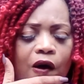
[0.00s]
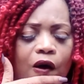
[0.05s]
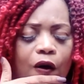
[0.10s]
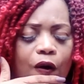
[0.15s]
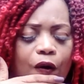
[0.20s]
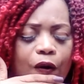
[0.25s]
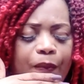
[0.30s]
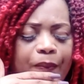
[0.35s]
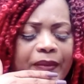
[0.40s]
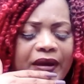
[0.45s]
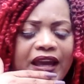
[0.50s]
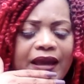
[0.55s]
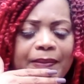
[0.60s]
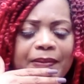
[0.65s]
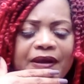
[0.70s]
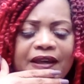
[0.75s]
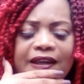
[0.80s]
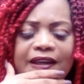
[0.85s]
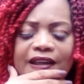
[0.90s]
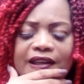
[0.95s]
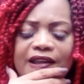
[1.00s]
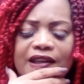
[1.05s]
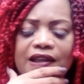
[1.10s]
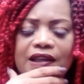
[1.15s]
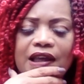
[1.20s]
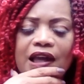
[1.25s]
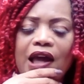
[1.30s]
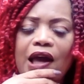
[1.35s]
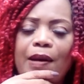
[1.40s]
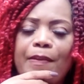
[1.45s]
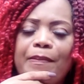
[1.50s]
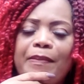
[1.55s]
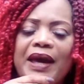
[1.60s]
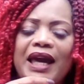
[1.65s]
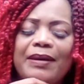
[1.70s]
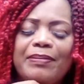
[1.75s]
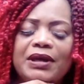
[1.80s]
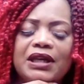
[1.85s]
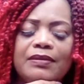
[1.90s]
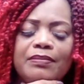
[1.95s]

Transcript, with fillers: Or maybe, maybe,